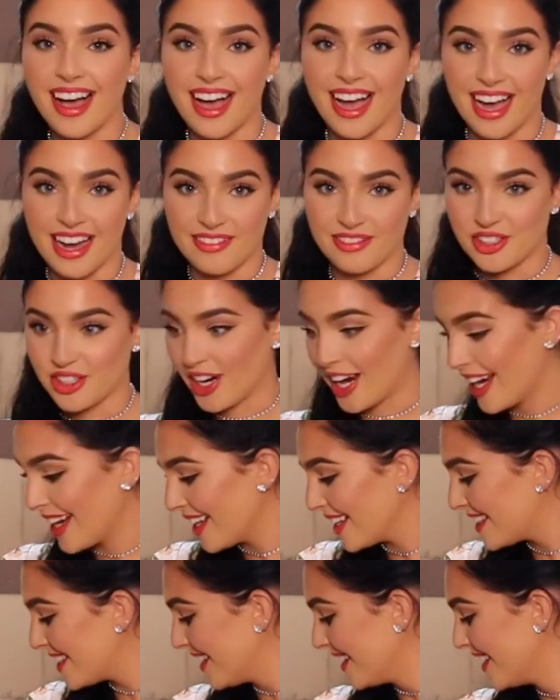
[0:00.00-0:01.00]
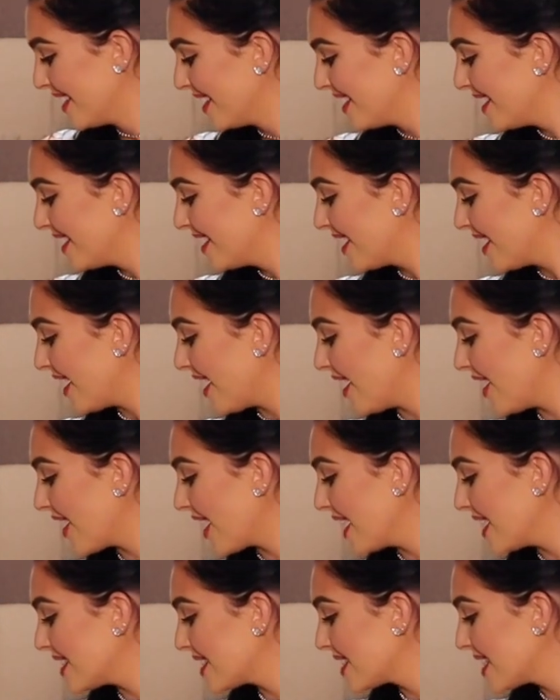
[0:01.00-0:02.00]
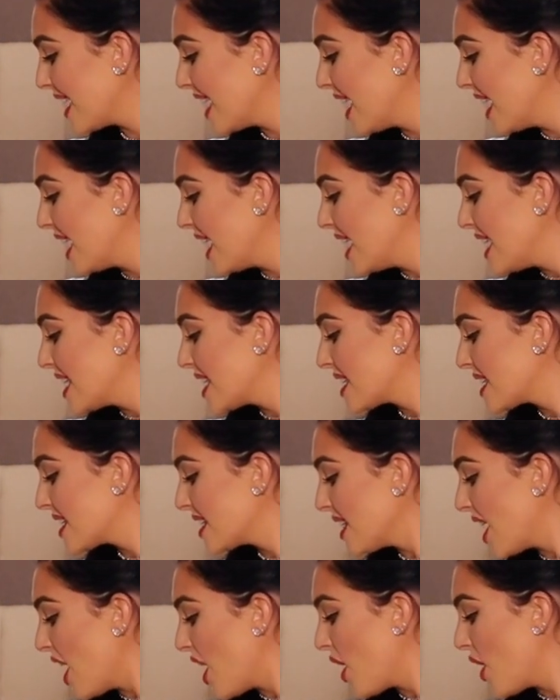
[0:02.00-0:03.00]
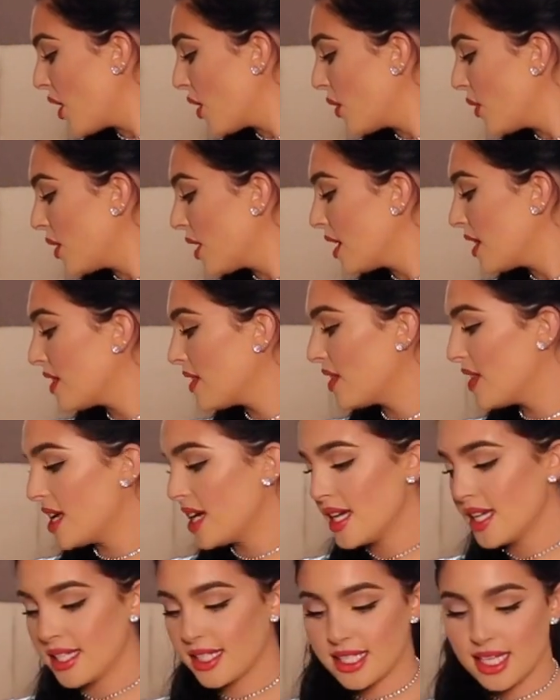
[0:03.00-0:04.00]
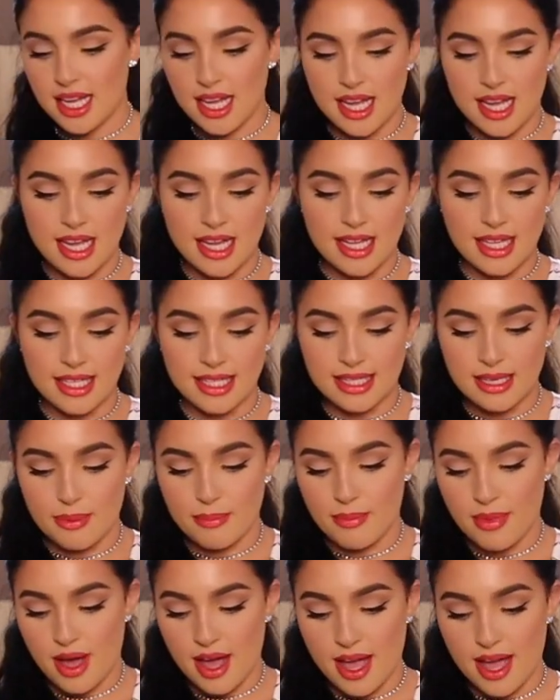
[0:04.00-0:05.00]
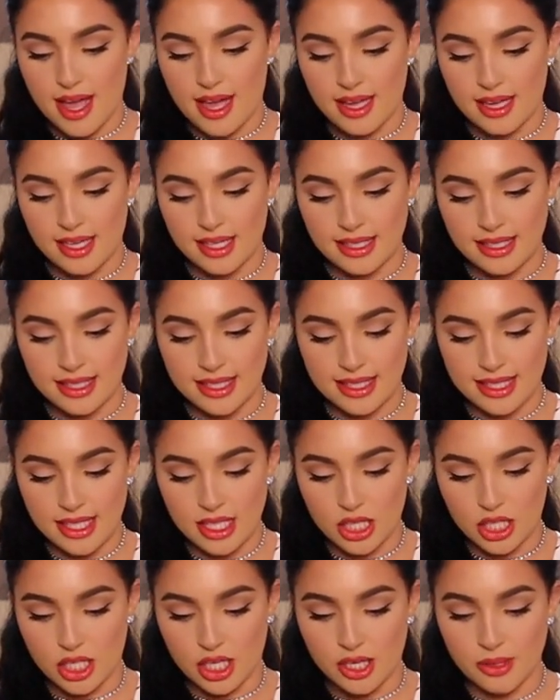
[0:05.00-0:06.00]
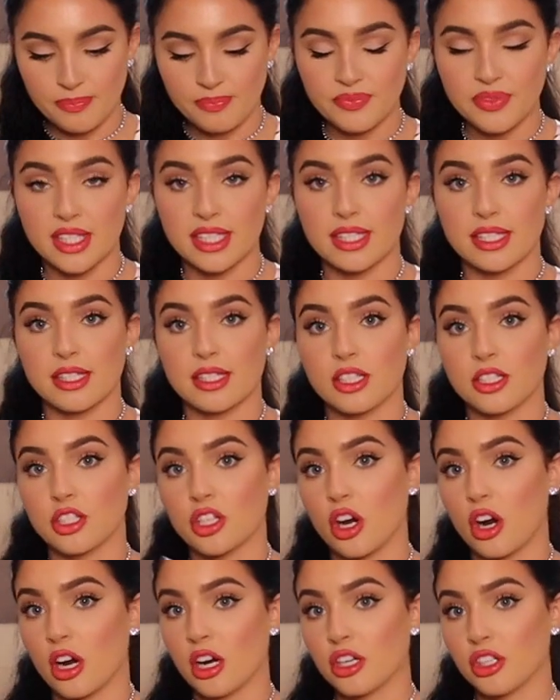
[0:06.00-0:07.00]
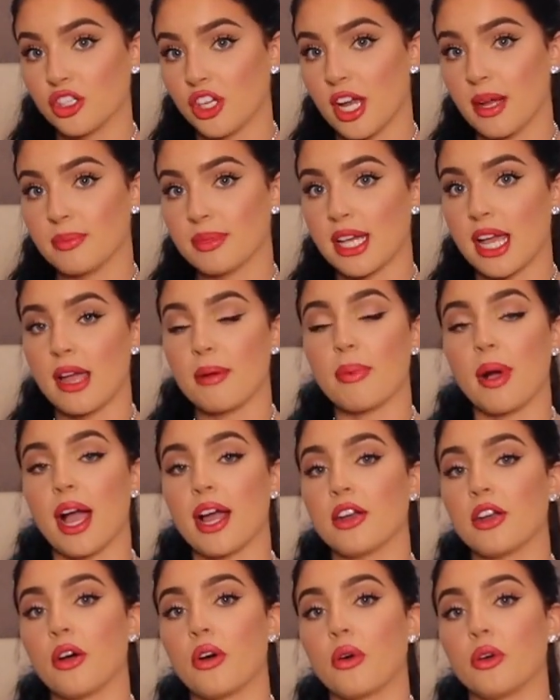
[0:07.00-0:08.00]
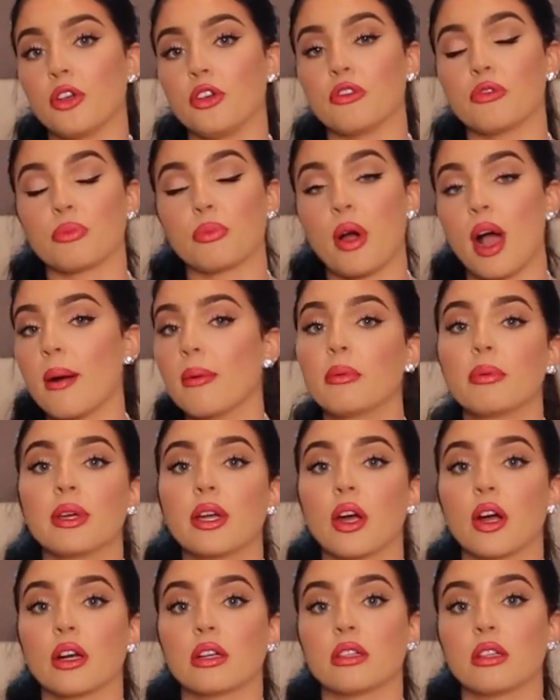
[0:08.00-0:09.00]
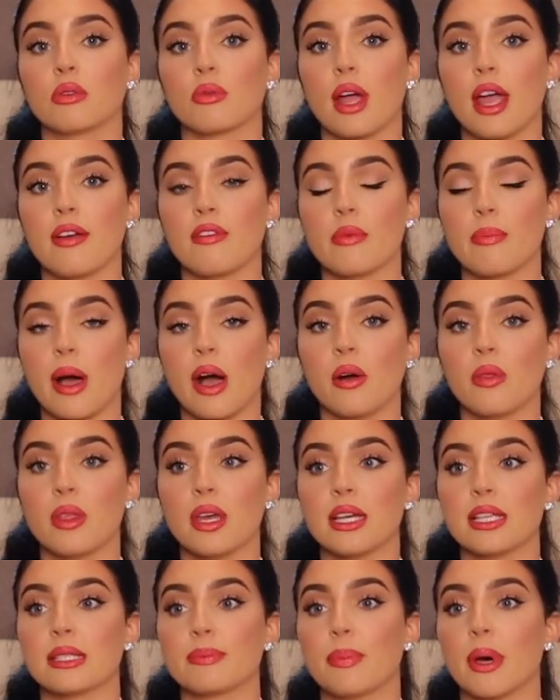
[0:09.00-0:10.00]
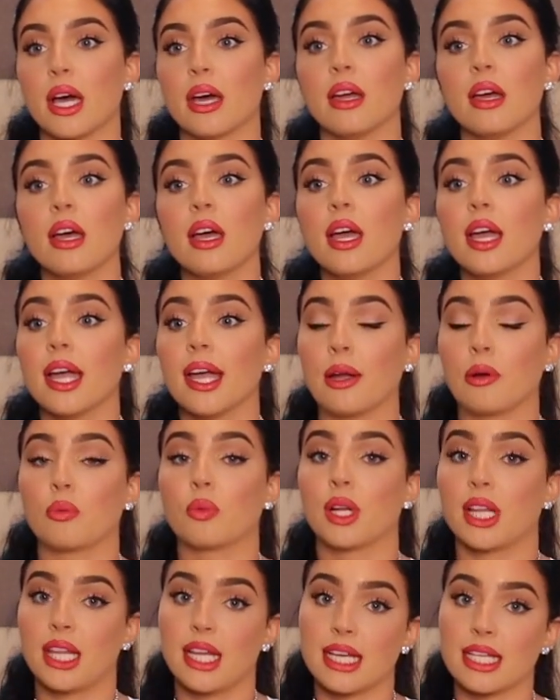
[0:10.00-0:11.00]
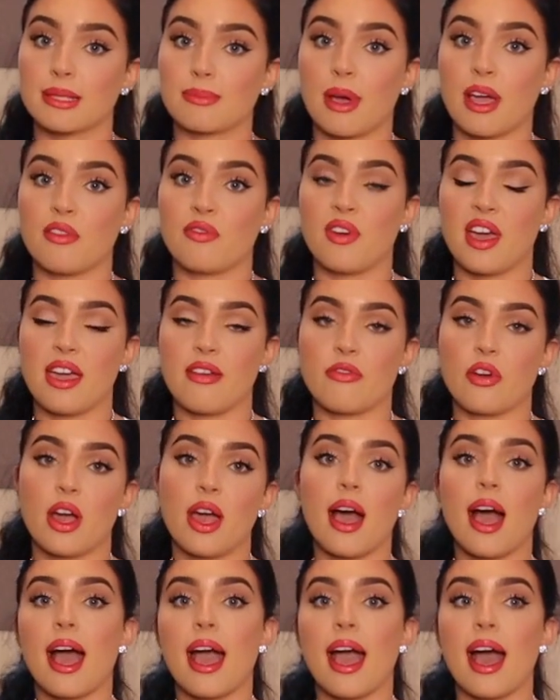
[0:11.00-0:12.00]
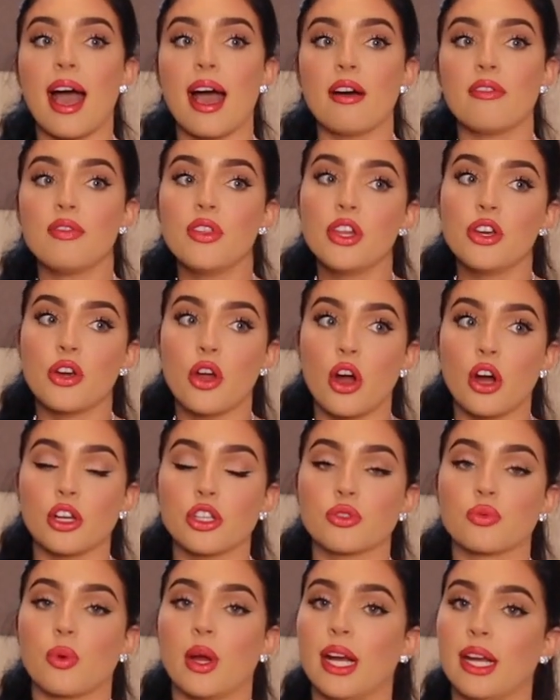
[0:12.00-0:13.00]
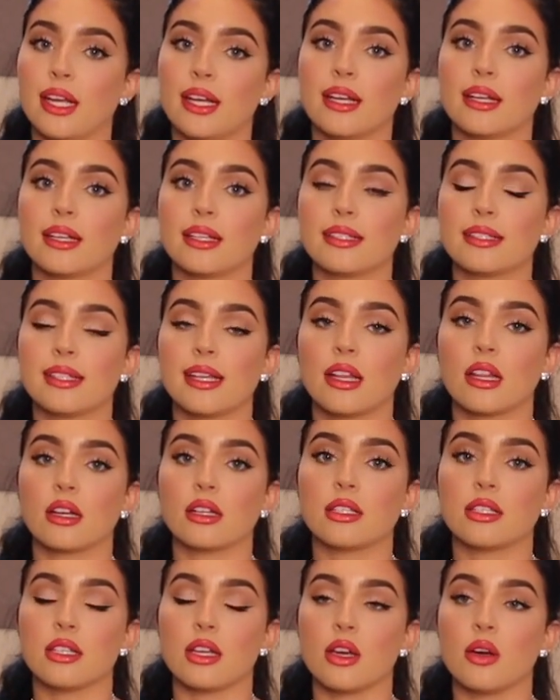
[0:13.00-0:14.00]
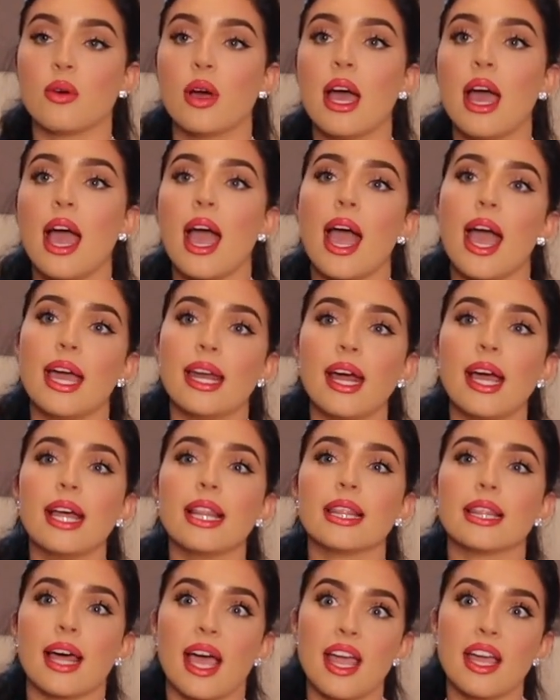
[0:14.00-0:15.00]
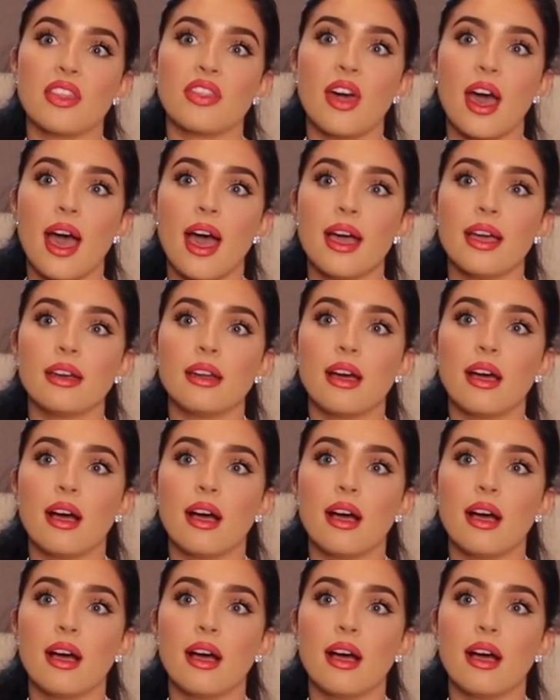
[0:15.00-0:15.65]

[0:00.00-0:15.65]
I've tried it. All right, so this is my concealer. This is the Tarte Shape Tape. I know you've probably heard the rave about this, but it really is my favorite. I have the NARS Radiant Concealer too, and I like that.